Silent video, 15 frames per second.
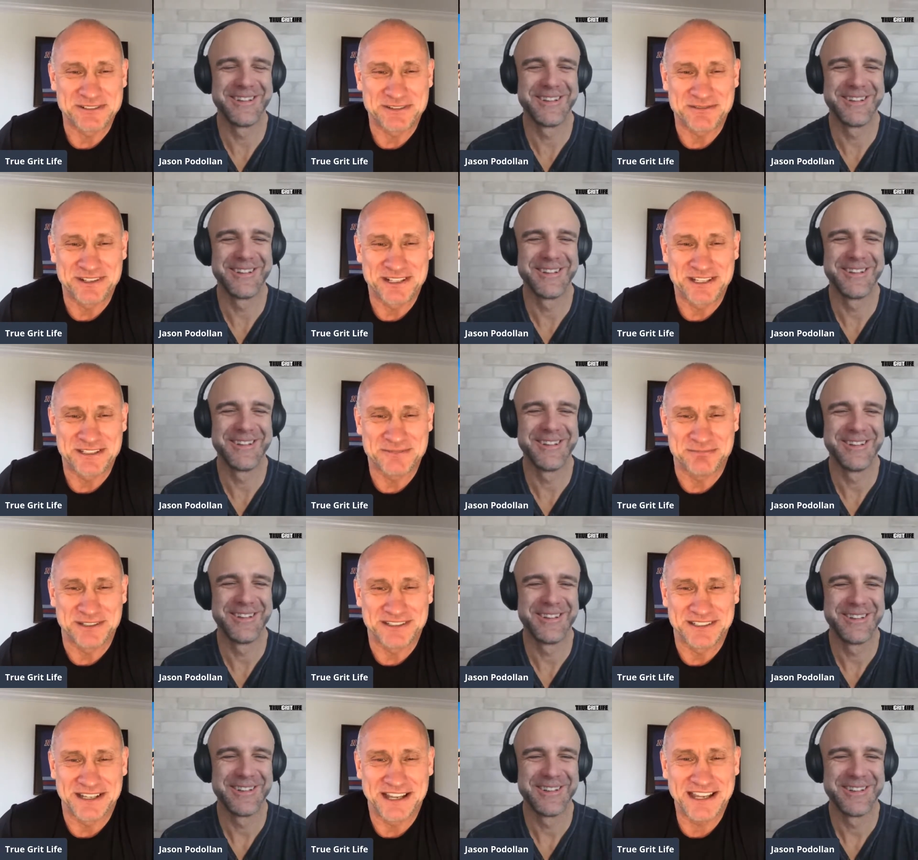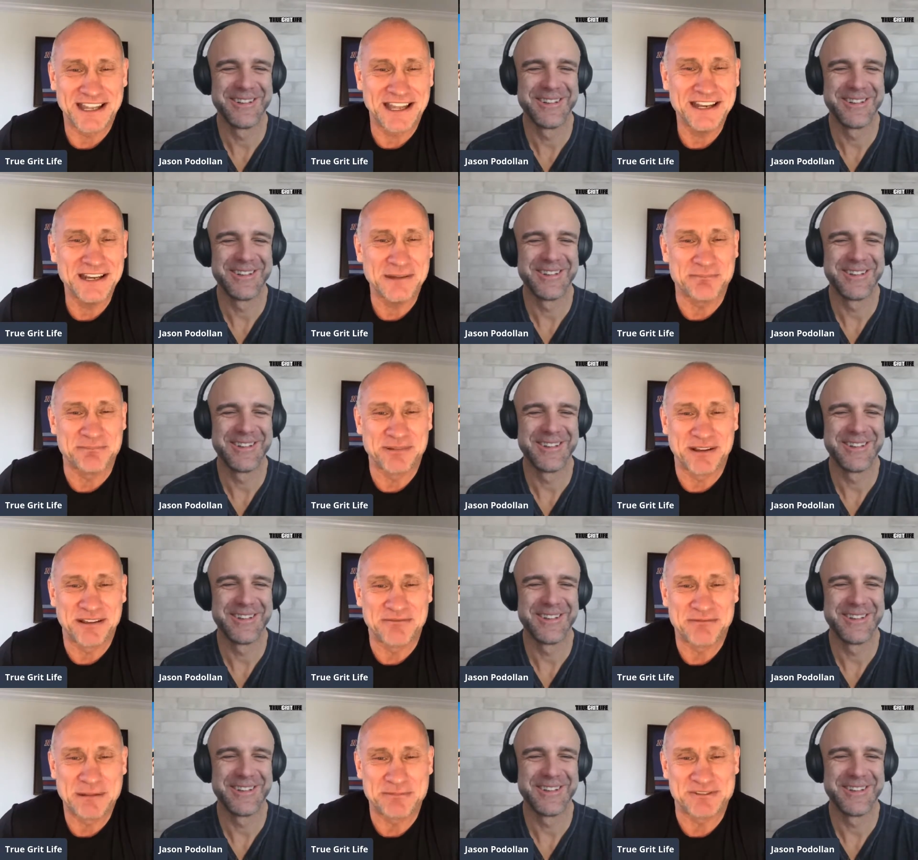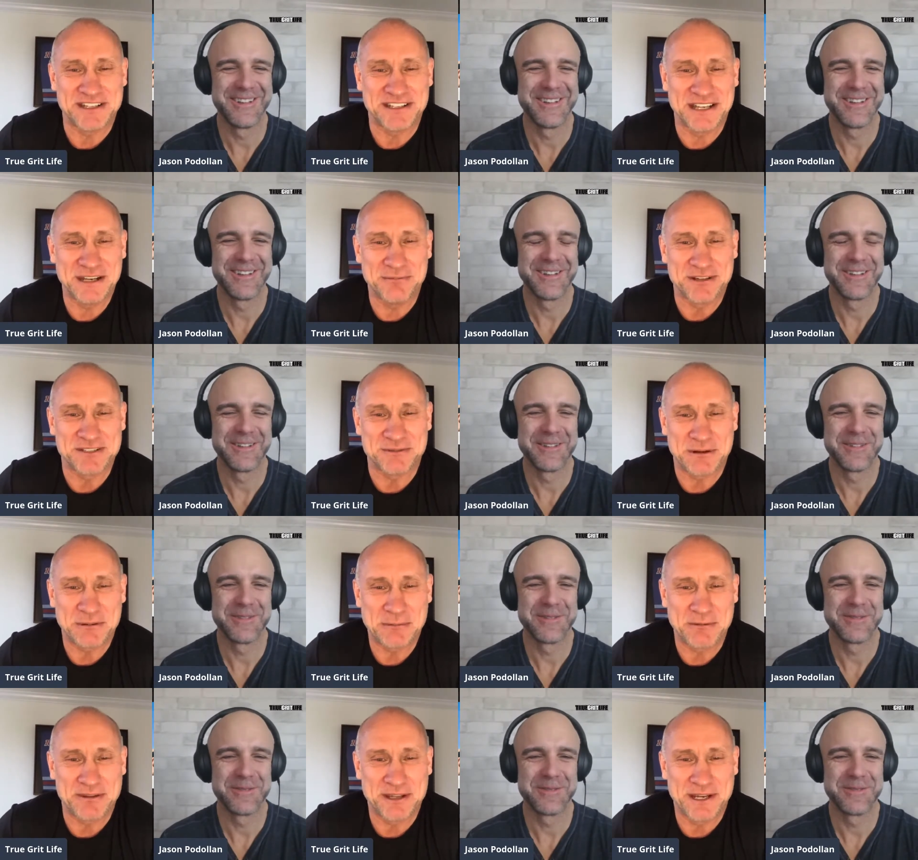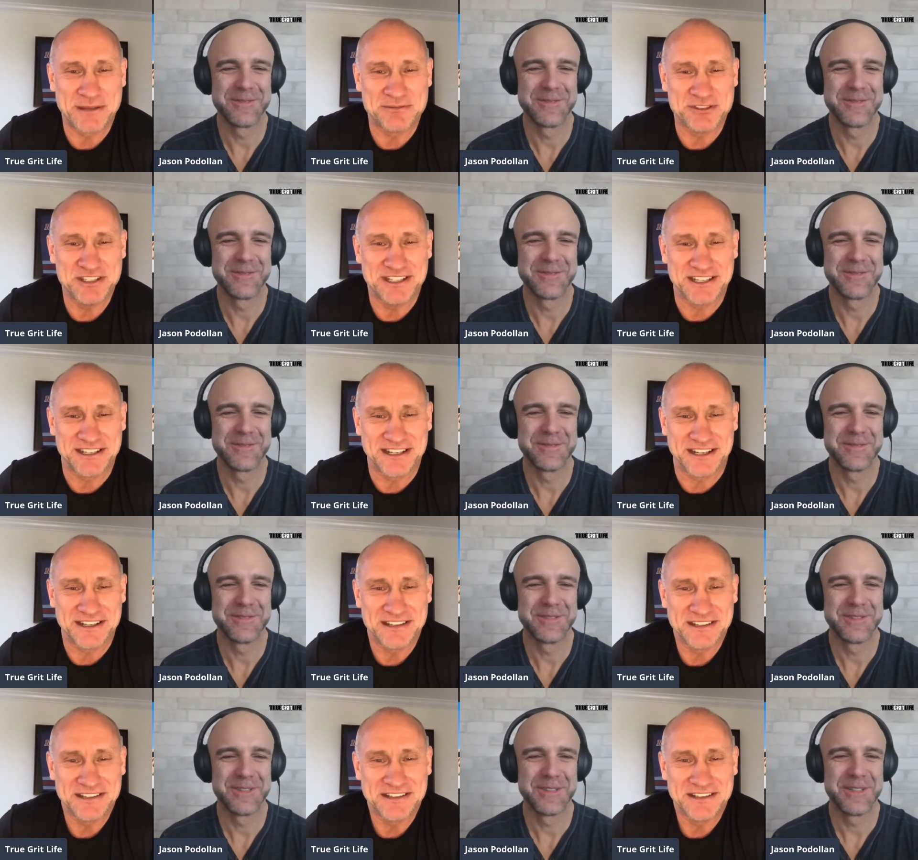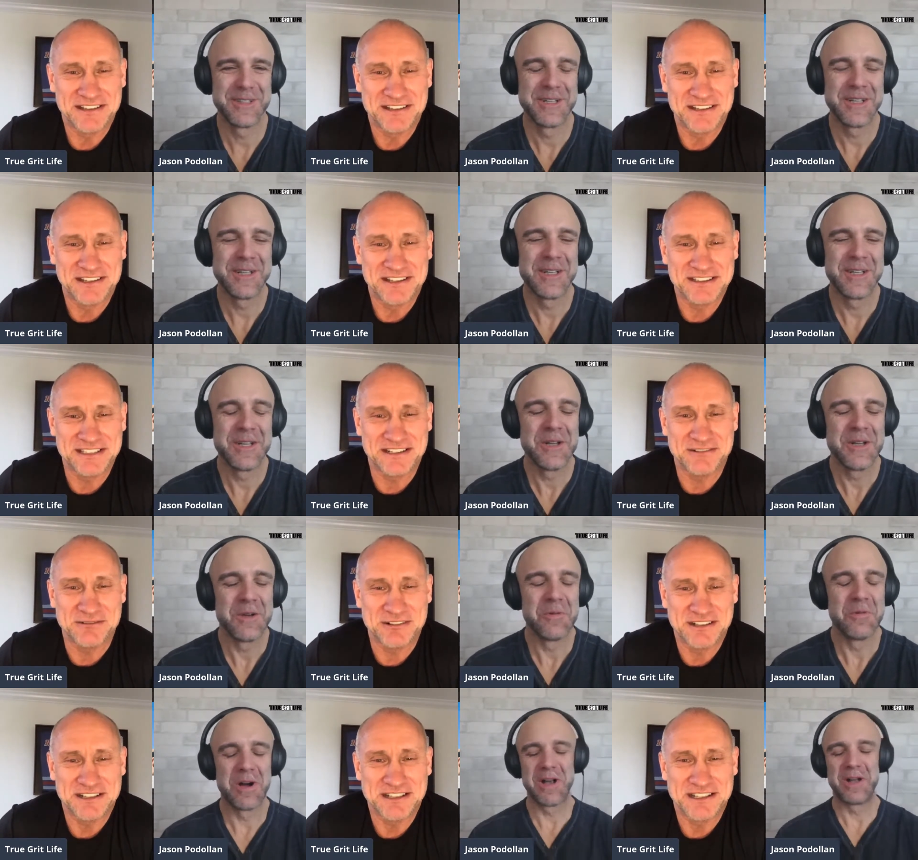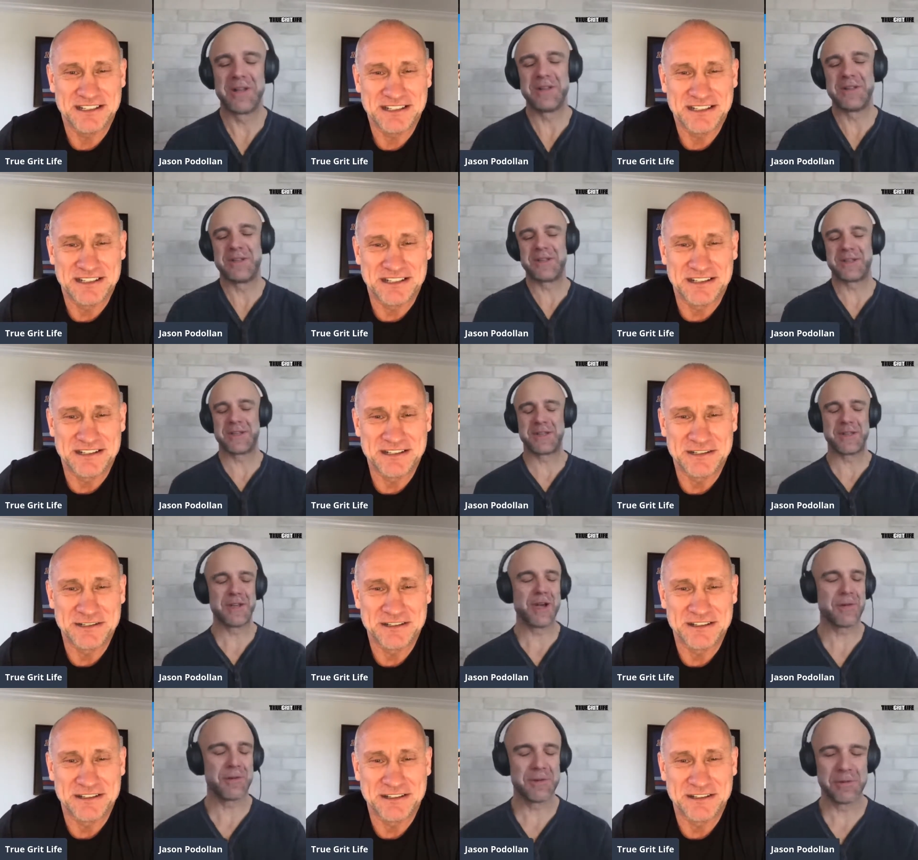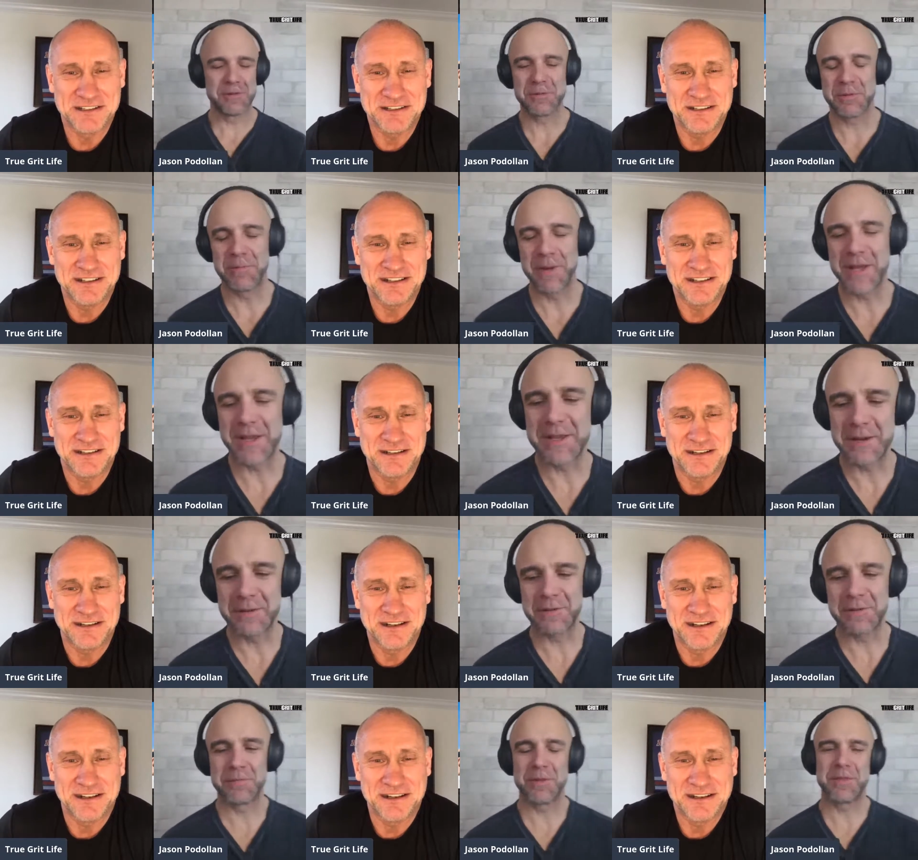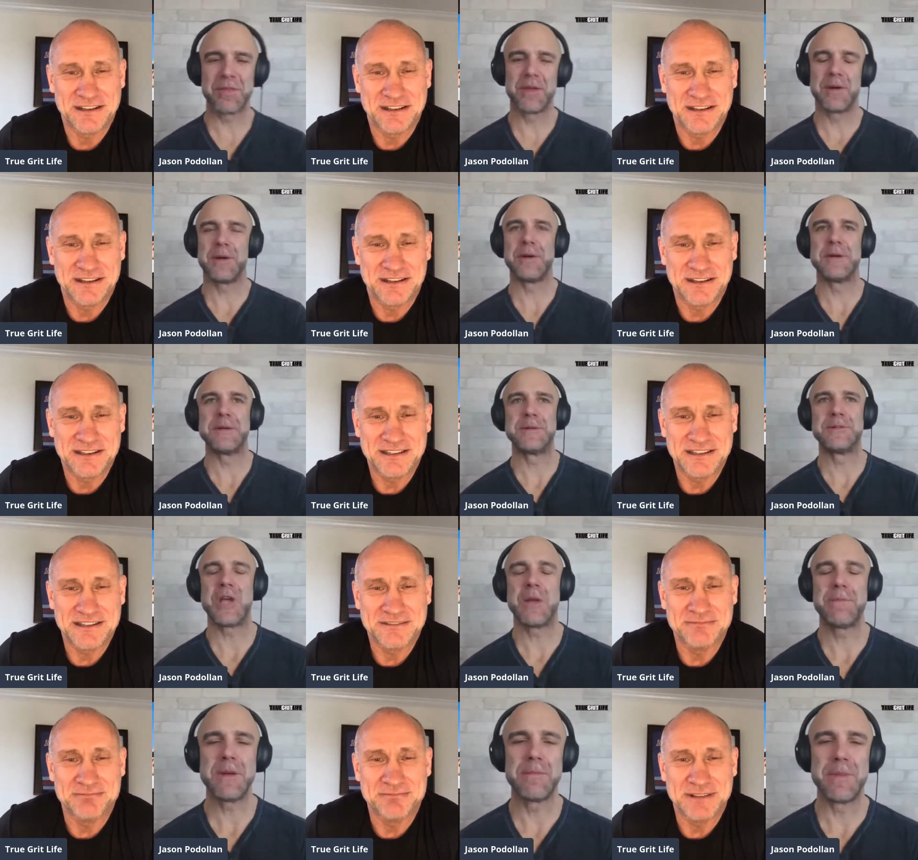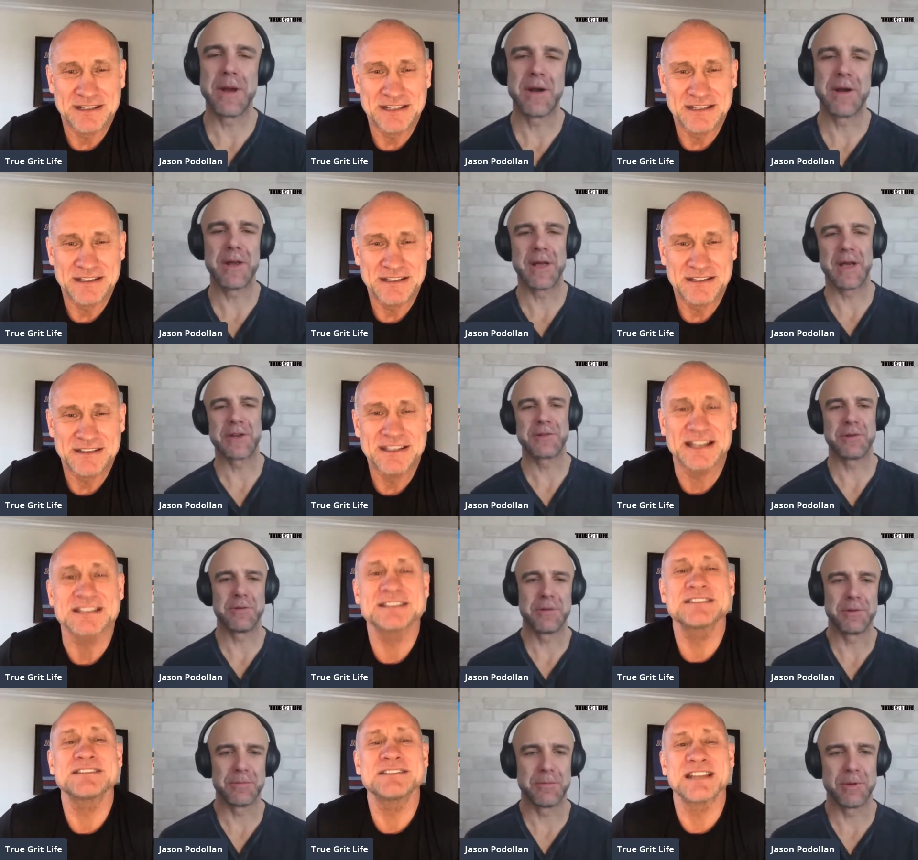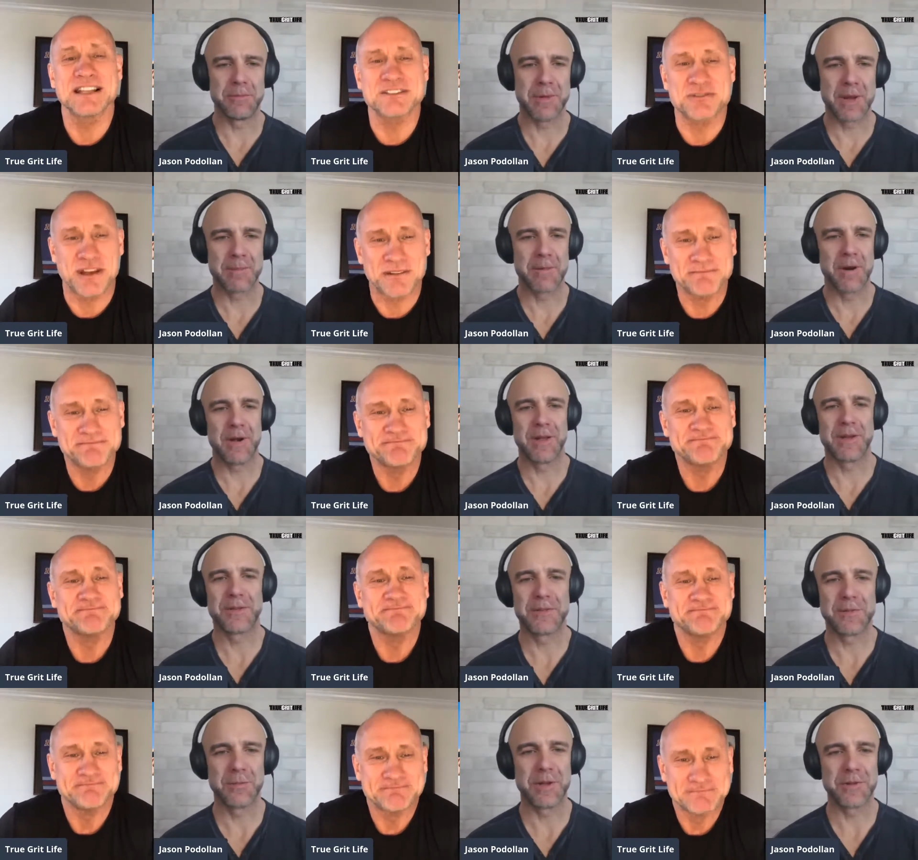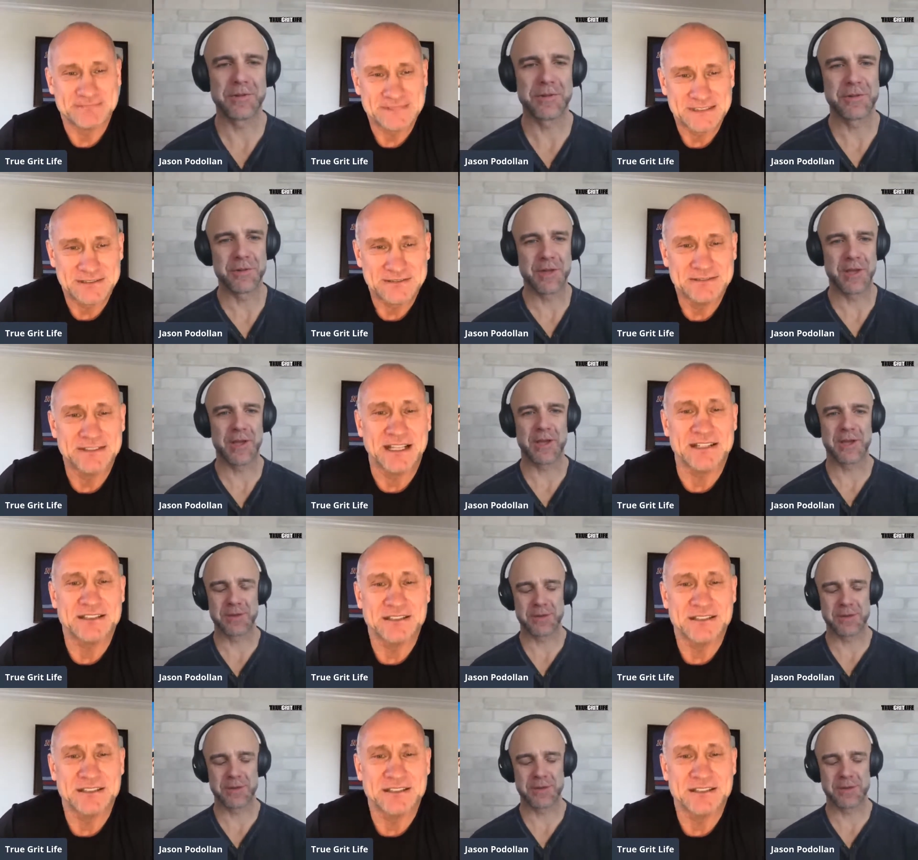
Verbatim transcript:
Speaker 1: somebody else. But uh, I, I ended up uh, representing you anyways when I went with IMG, didn't I?
Speaker 2: Well, not. I was with Mike. I was with uh, JP Barry actually yeah, when, when Mike right. Barnett switched. So yeah, I got